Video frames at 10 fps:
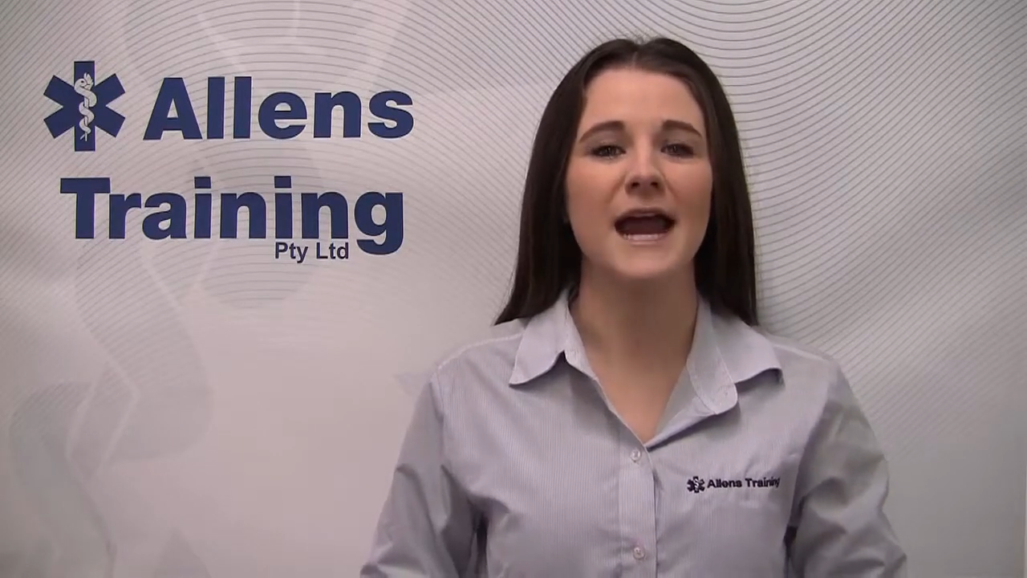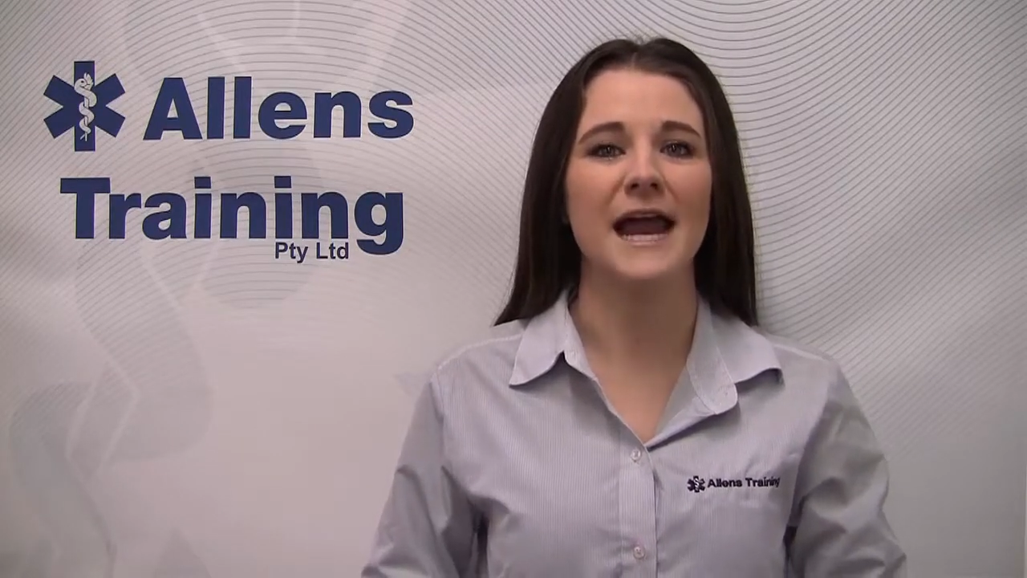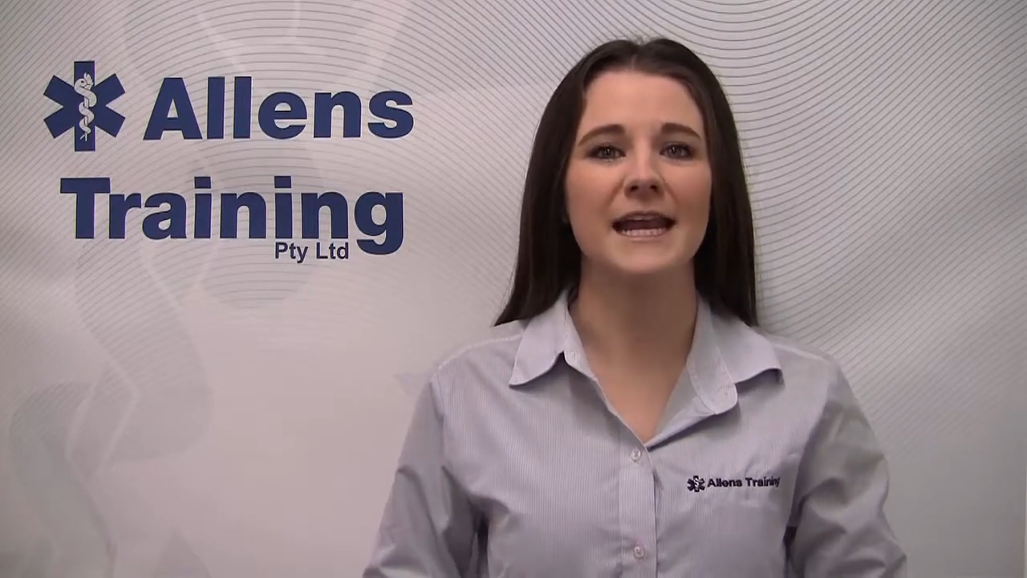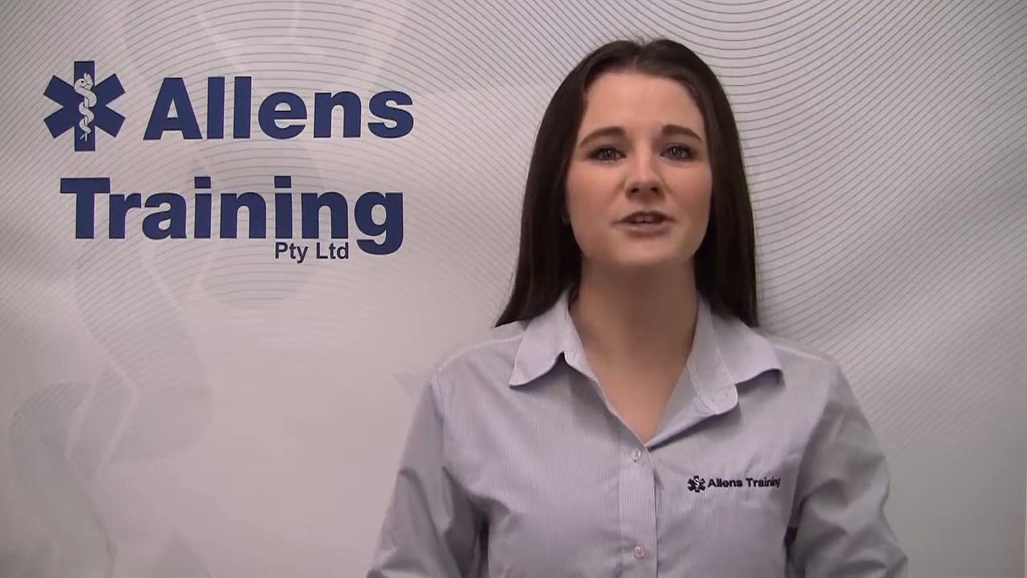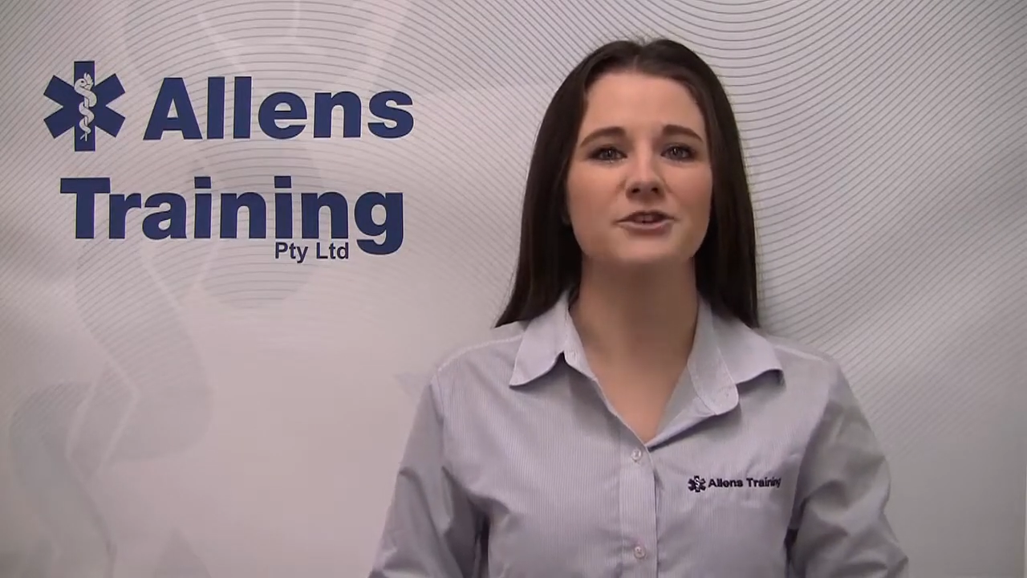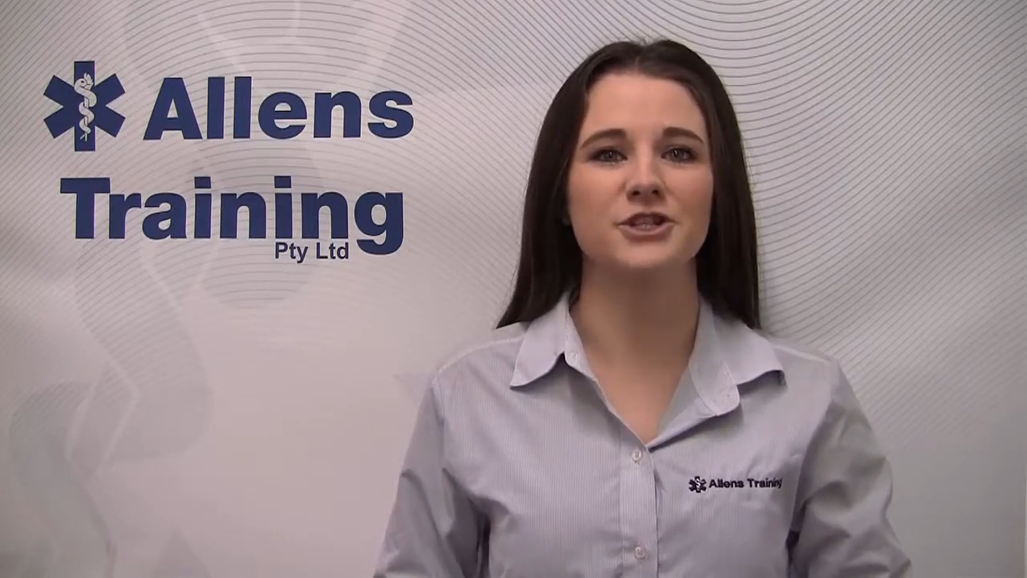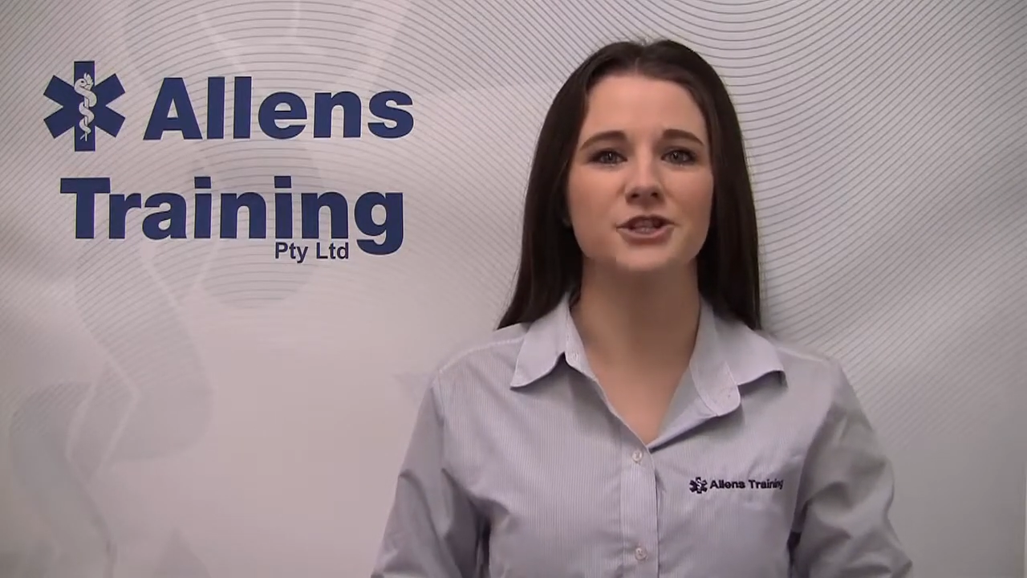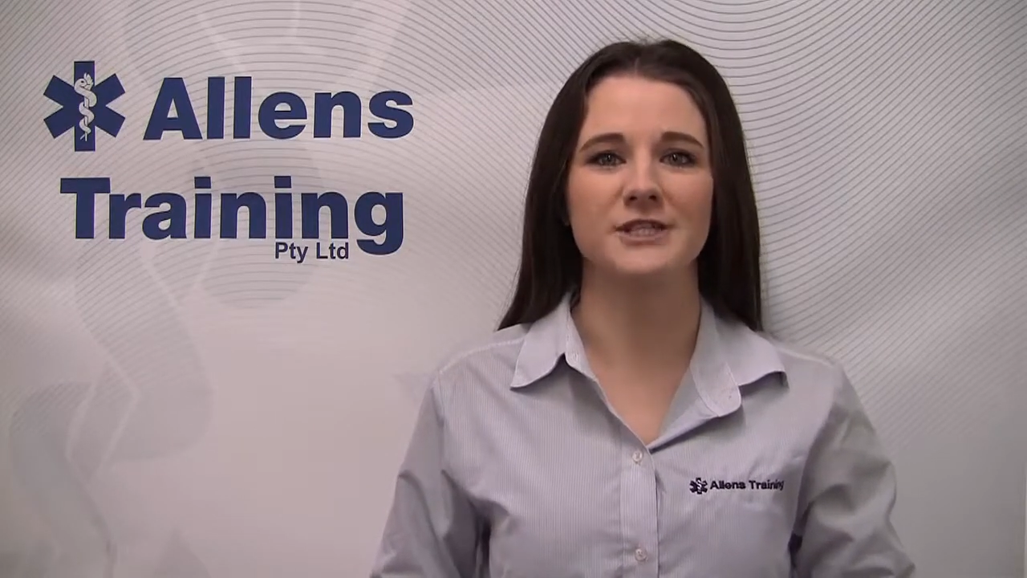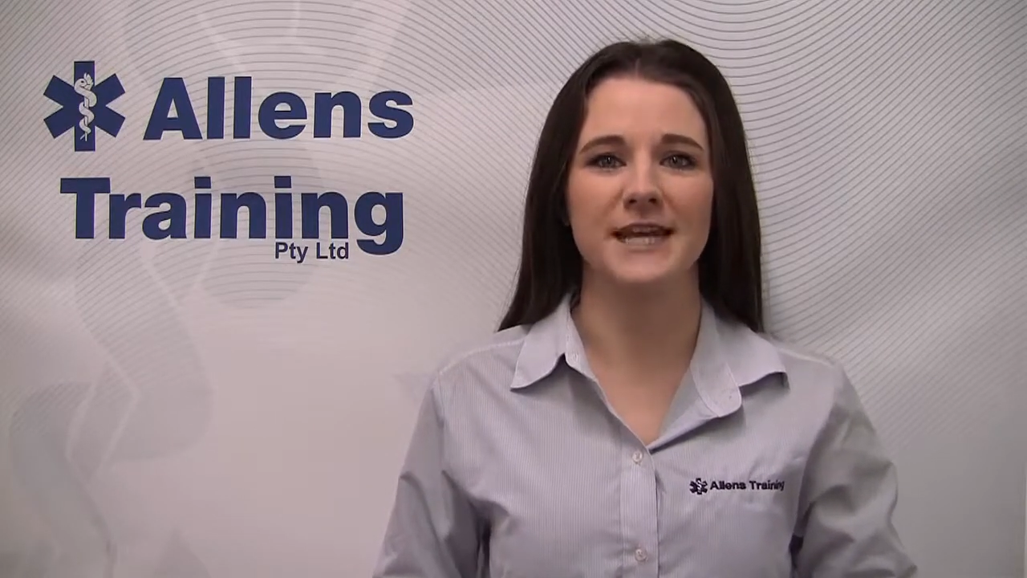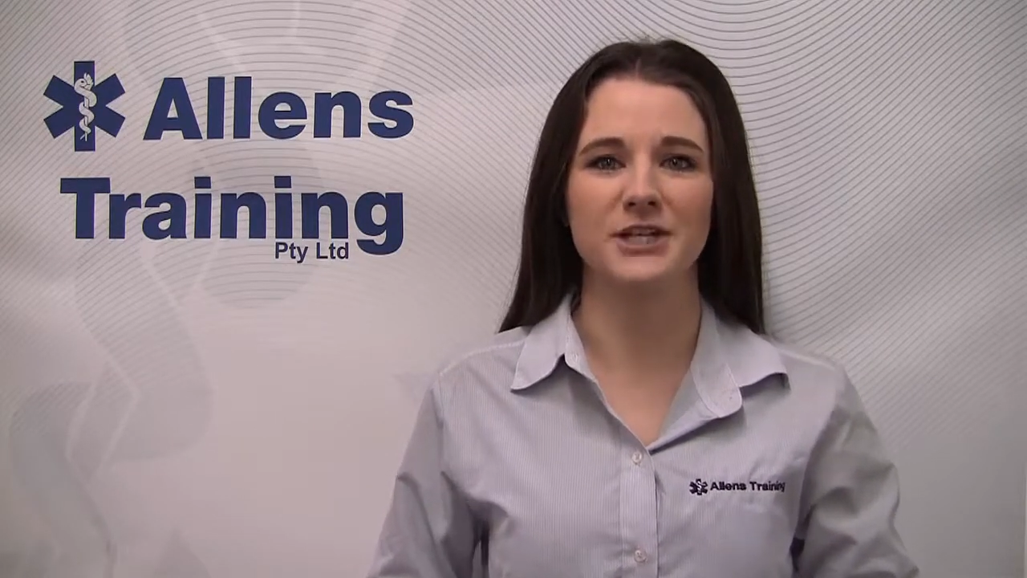and
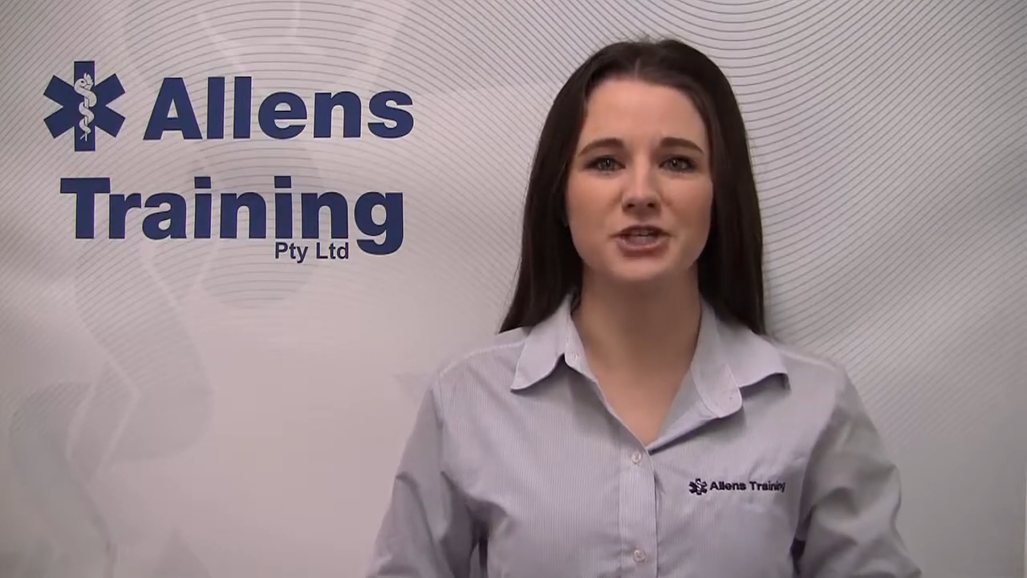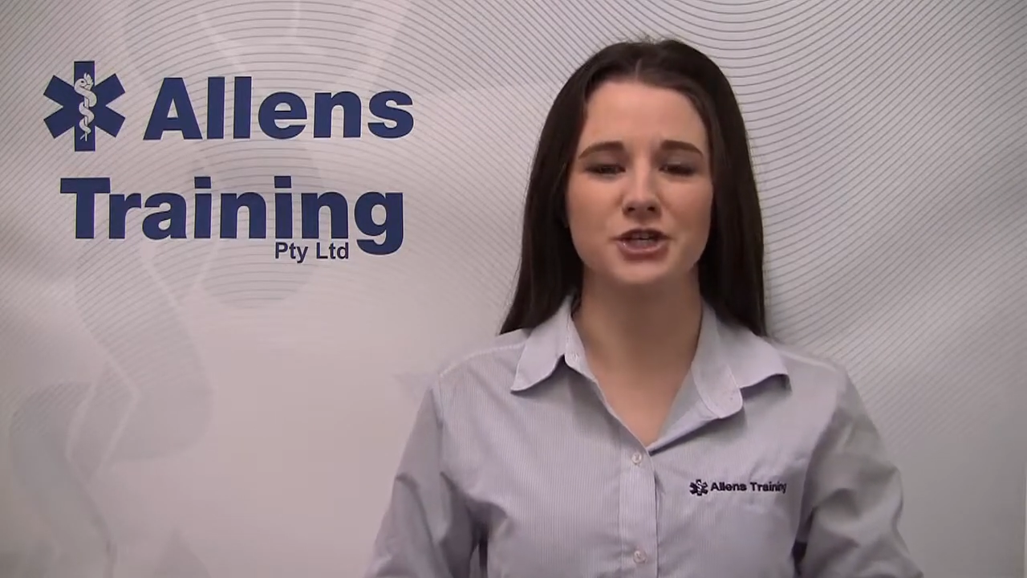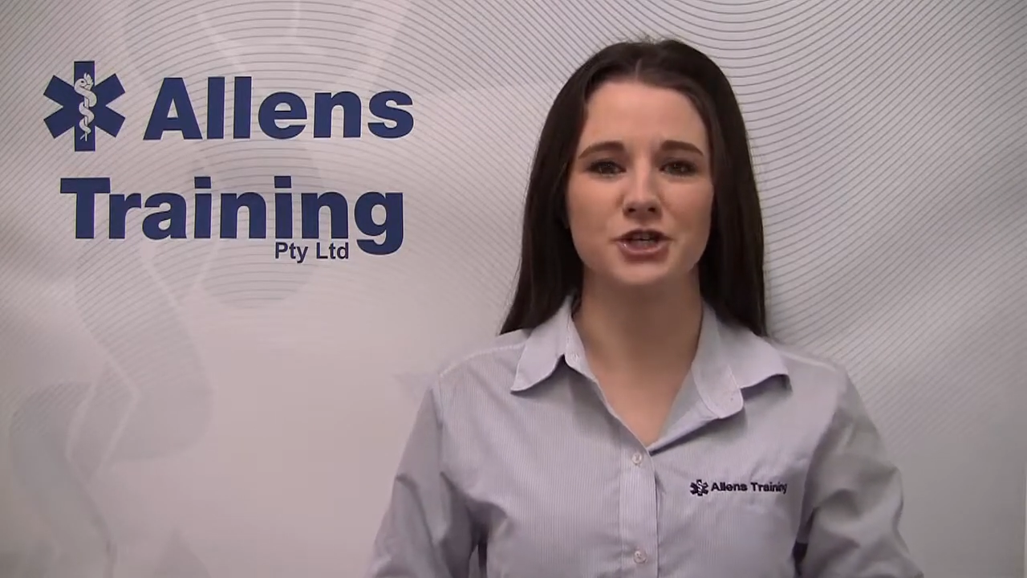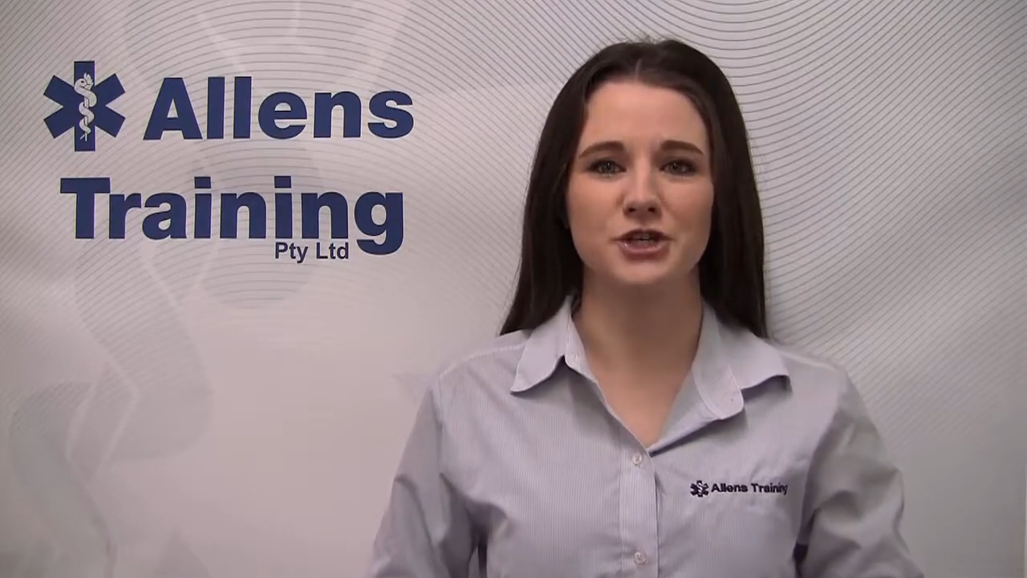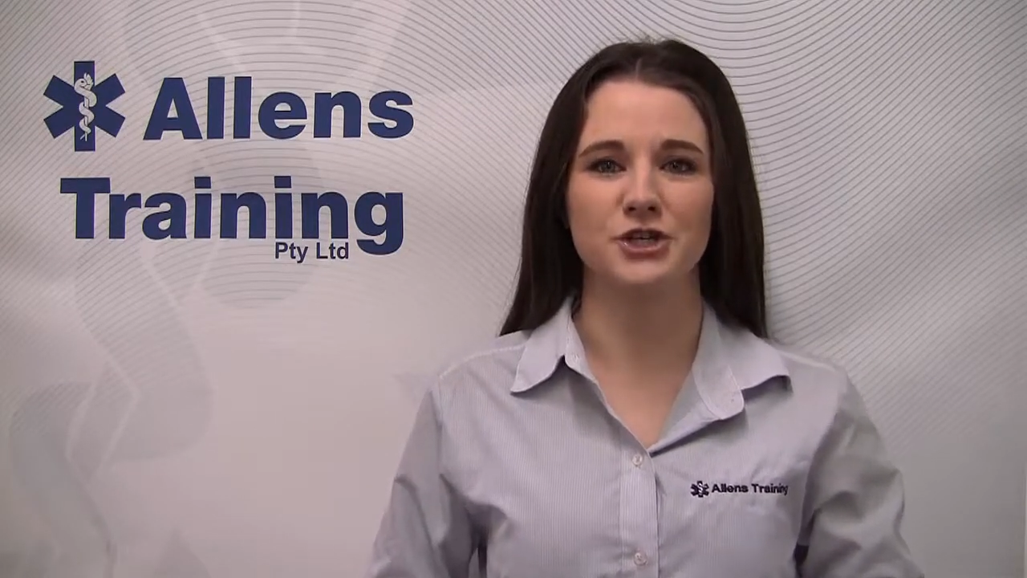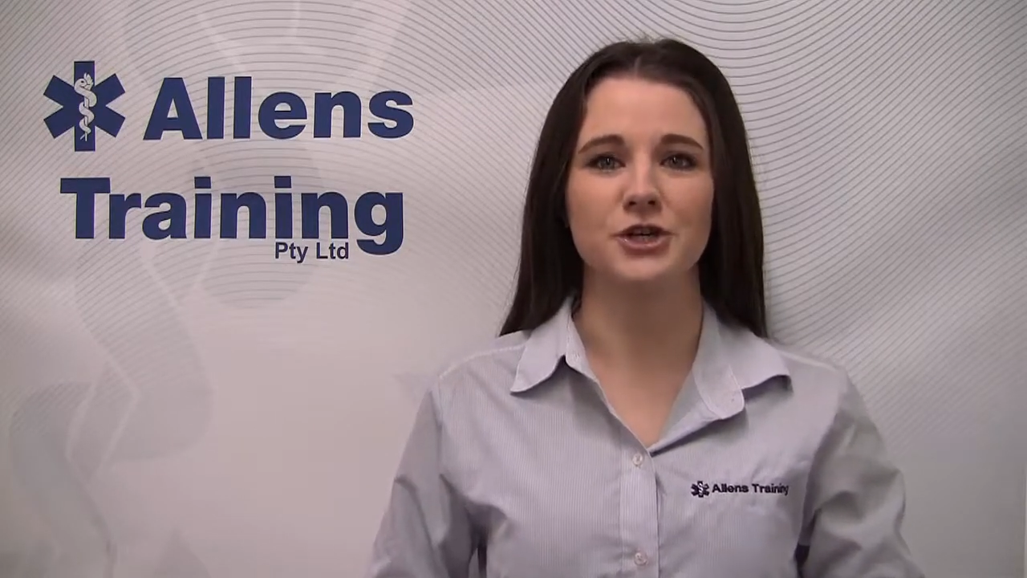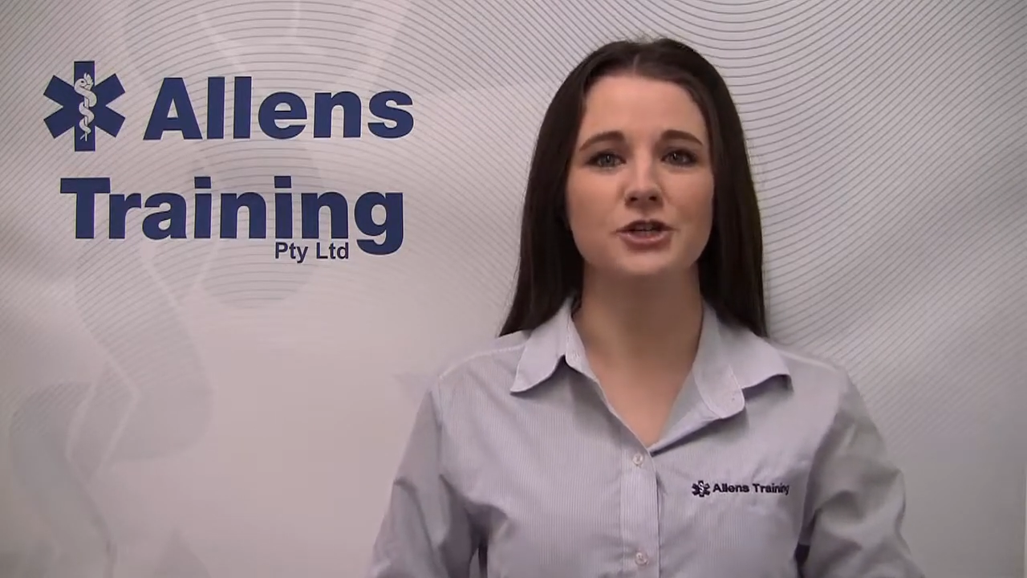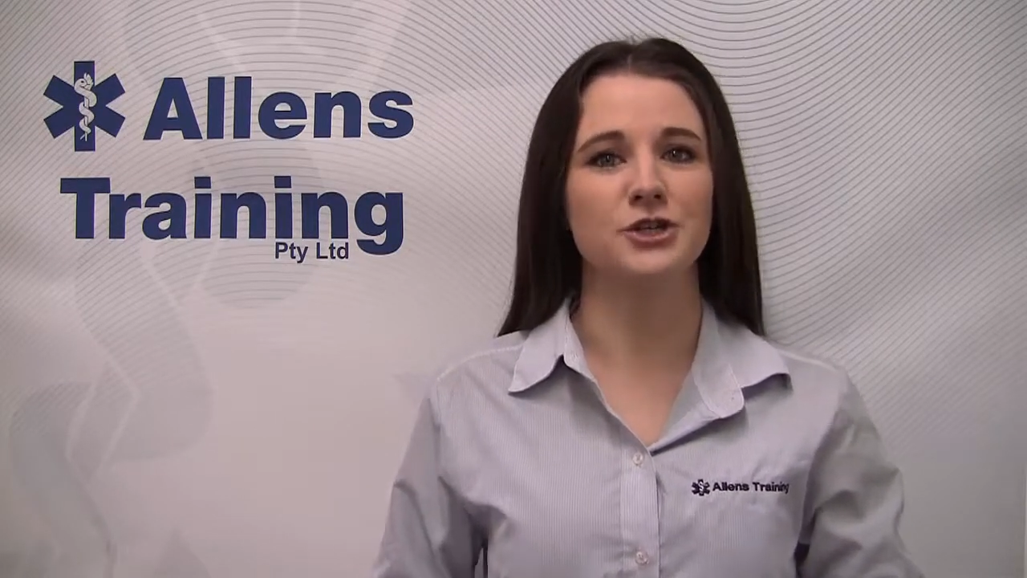introduce each student